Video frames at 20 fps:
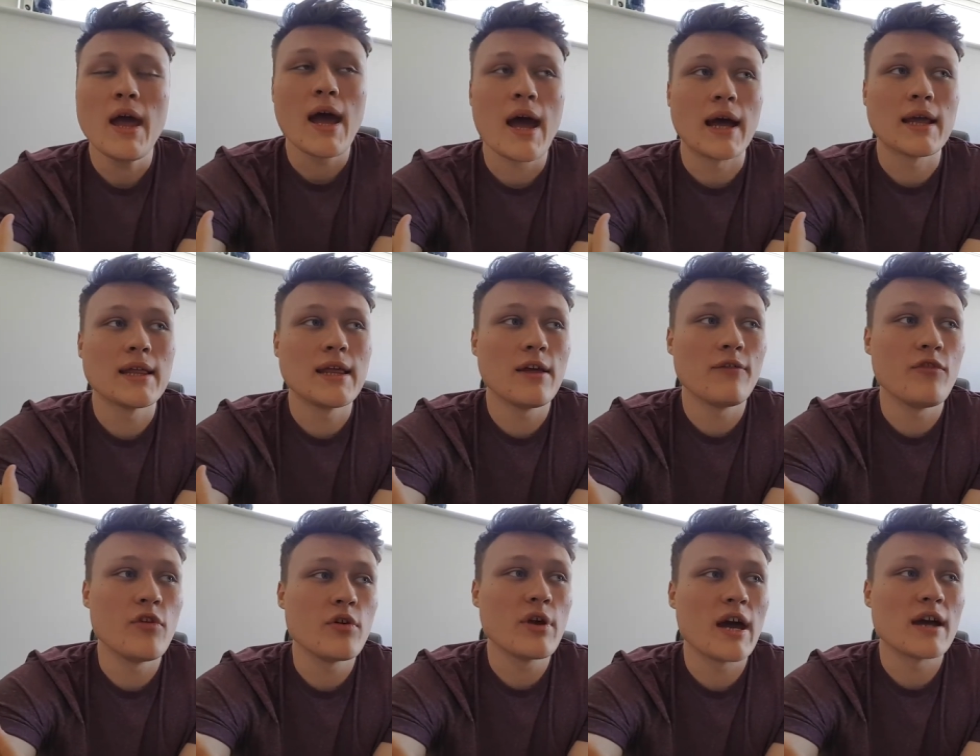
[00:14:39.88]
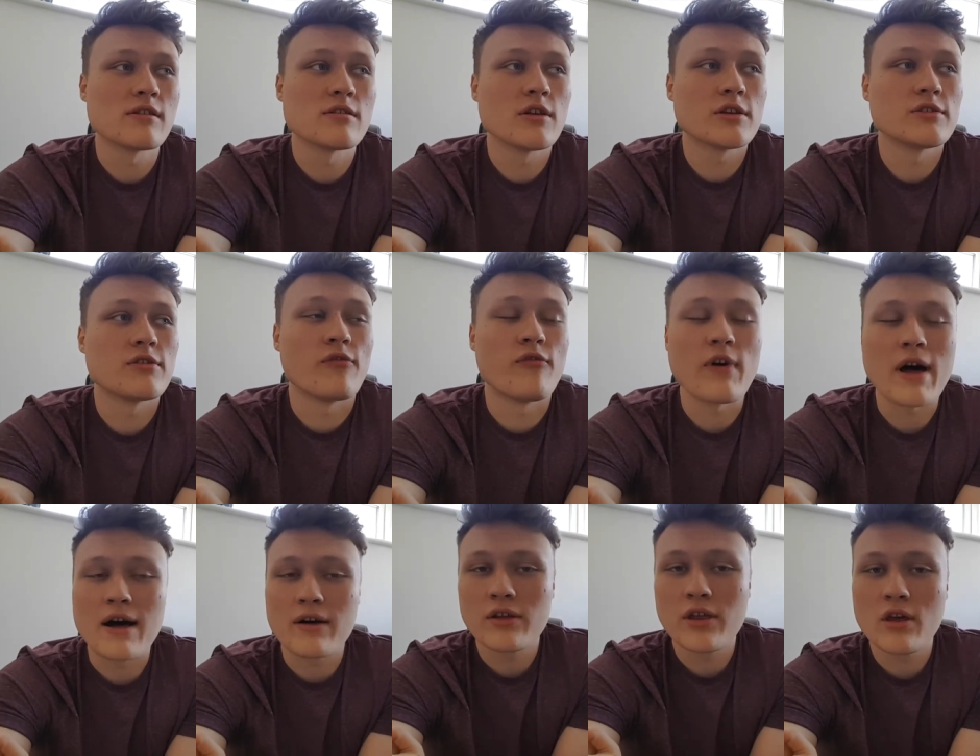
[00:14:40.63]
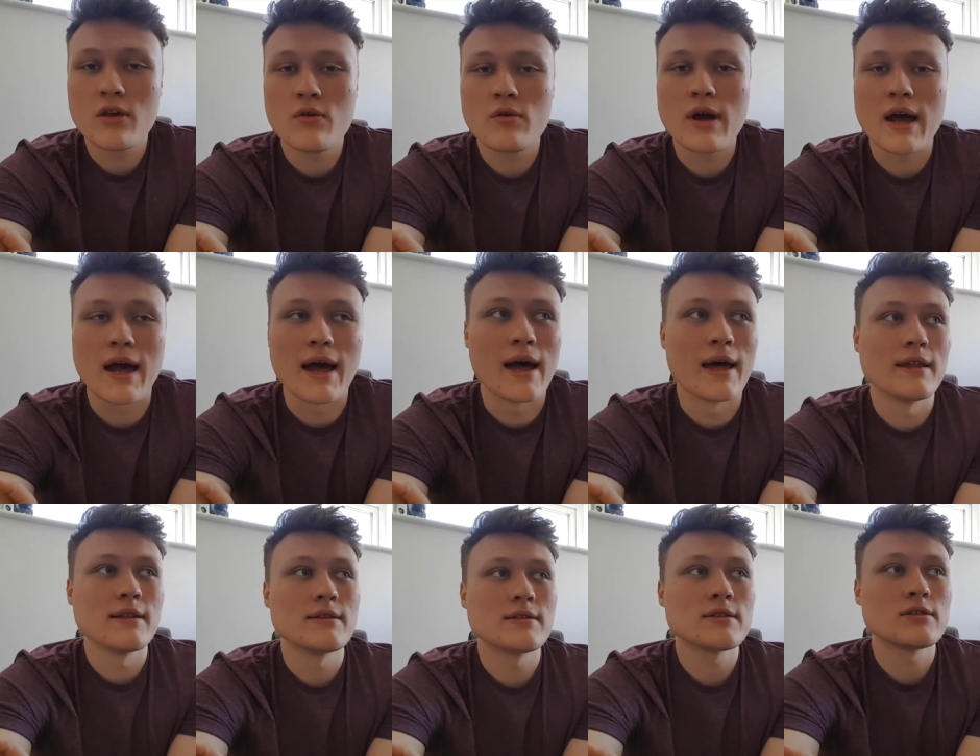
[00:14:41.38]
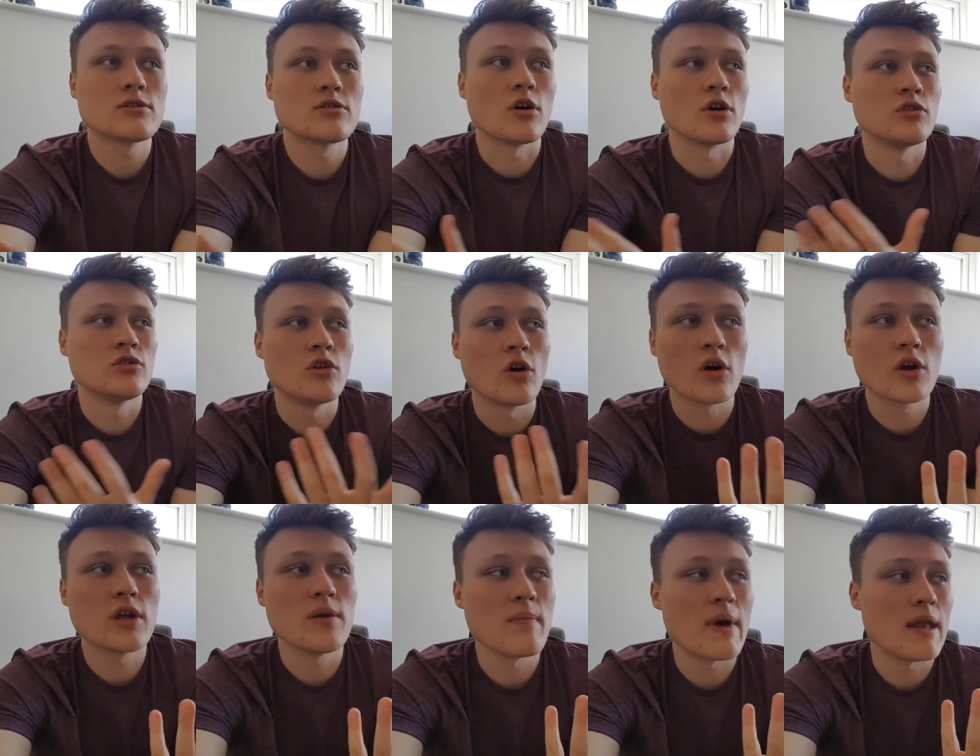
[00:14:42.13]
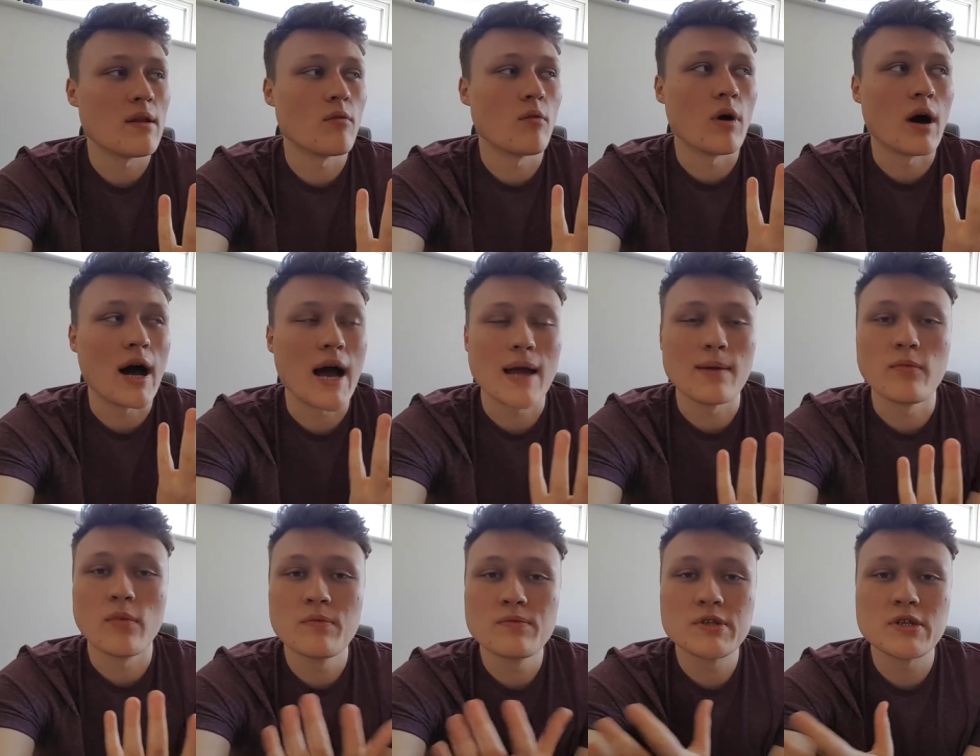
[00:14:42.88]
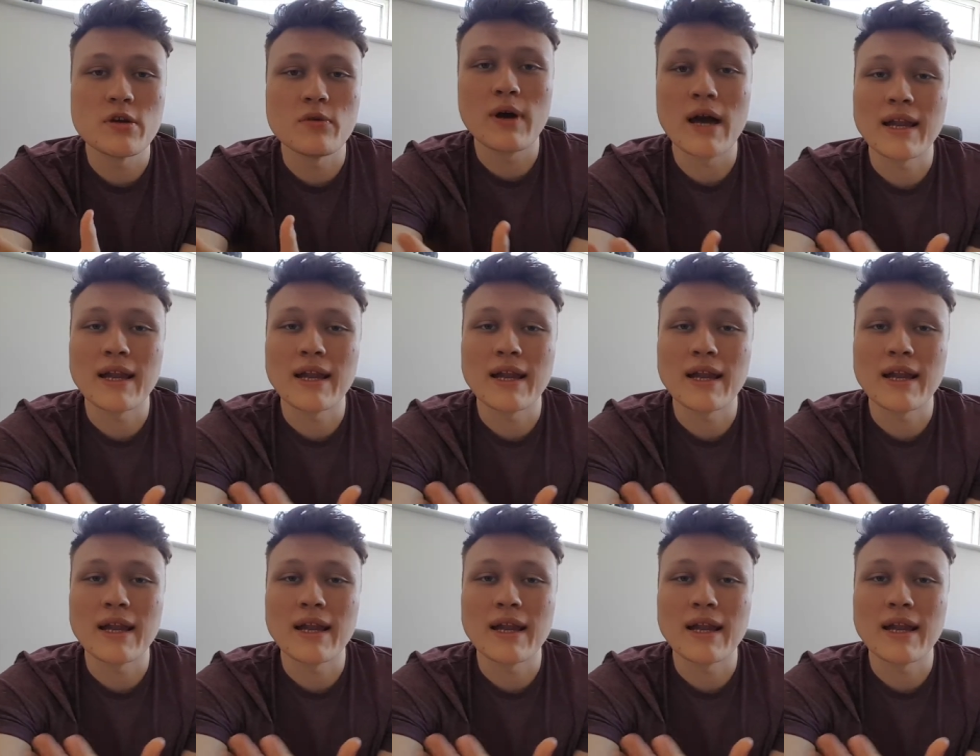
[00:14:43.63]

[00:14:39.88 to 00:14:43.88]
and give you guys lots of value and sort of document what I'm up to.